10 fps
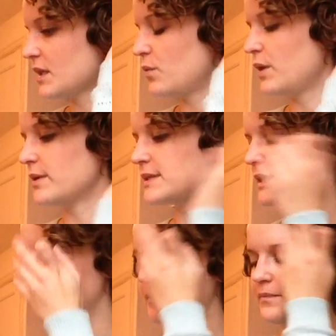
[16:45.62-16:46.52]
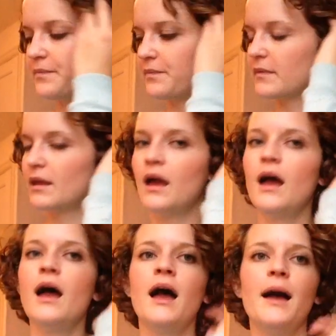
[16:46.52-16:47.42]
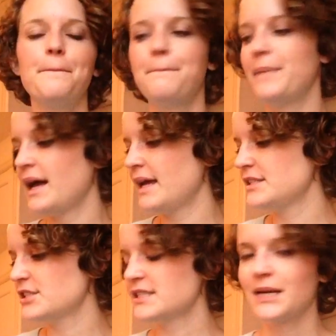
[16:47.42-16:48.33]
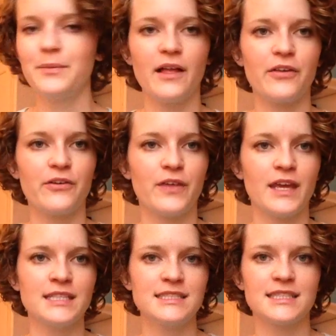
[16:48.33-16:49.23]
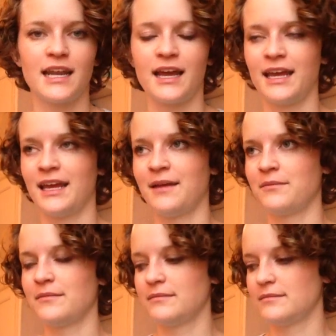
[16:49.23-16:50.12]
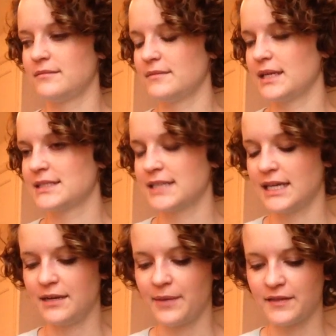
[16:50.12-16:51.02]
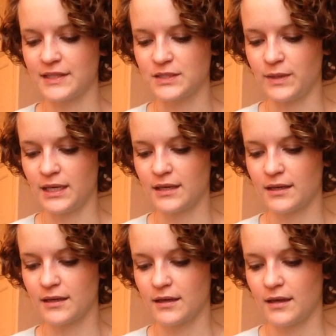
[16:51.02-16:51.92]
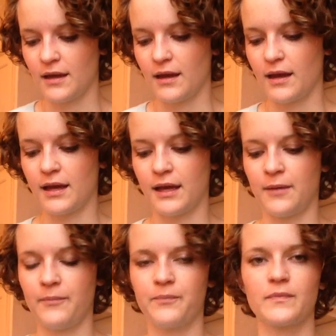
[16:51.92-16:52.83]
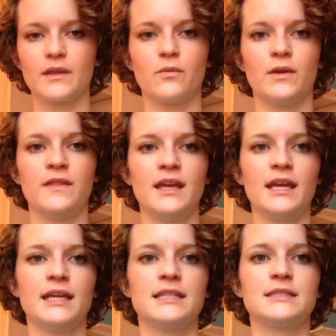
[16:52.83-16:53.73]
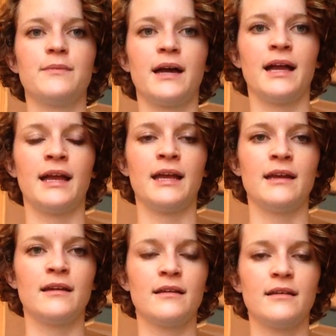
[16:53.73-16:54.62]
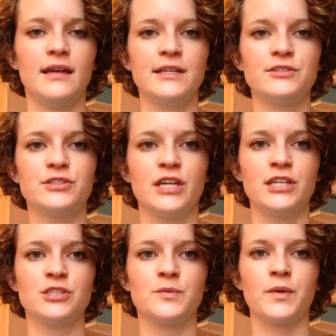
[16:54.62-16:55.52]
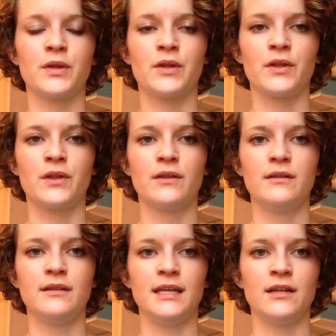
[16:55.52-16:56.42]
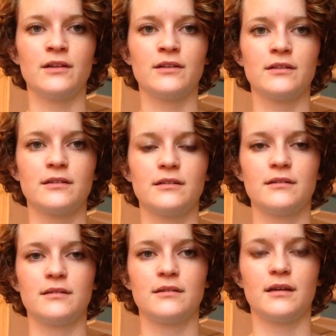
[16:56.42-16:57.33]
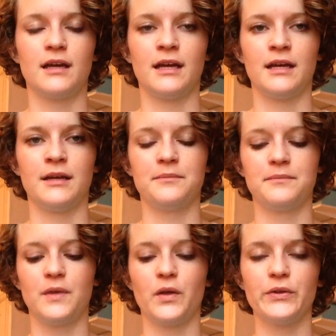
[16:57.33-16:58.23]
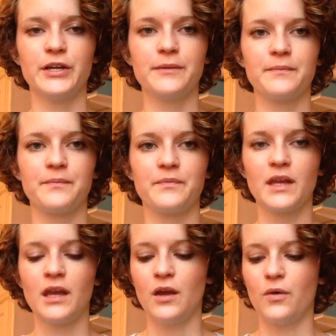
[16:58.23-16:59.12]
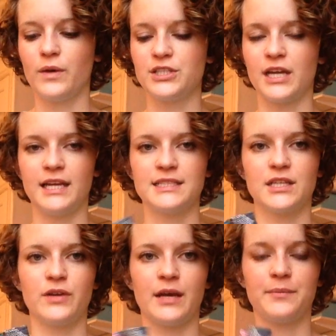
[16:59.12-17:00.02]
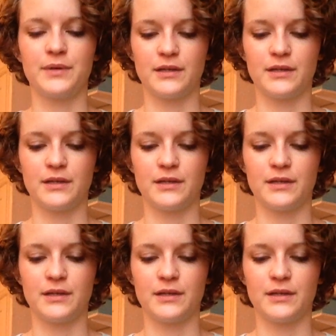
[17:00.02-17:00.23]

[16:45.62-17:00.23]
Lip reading: we will see. But just a couple other things that I am excited about this week. One thing is my interchangeable needle holder, which I sewed up